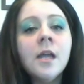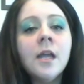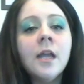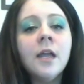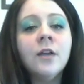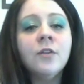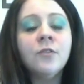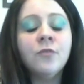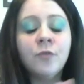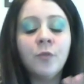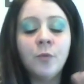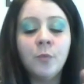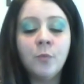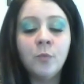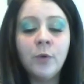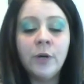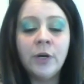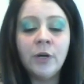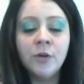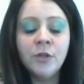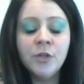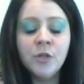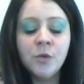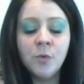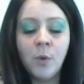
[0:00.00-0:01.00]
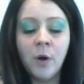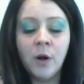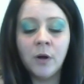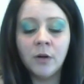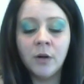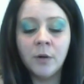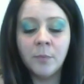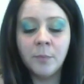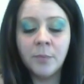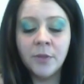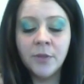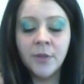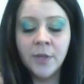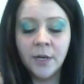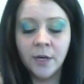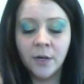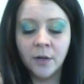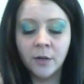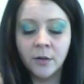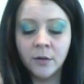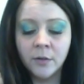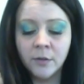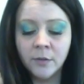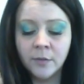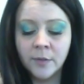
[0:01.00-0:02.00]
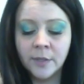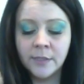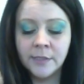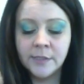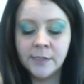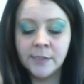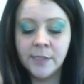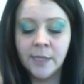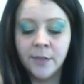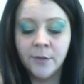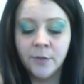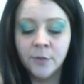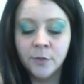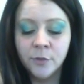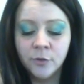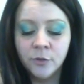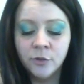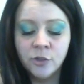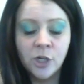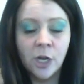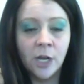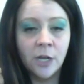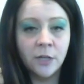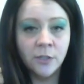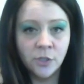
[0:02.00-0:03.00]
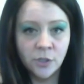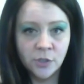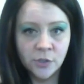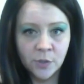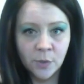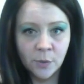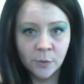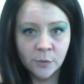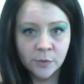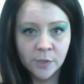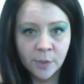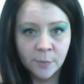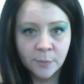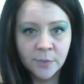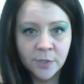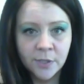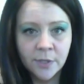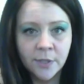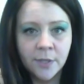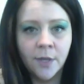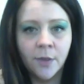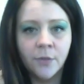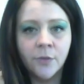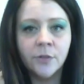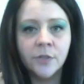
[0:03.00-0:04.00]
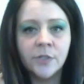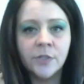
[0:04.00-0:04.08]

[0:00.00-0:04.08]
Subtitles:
And from where you are up there, let's say little John just goes up the other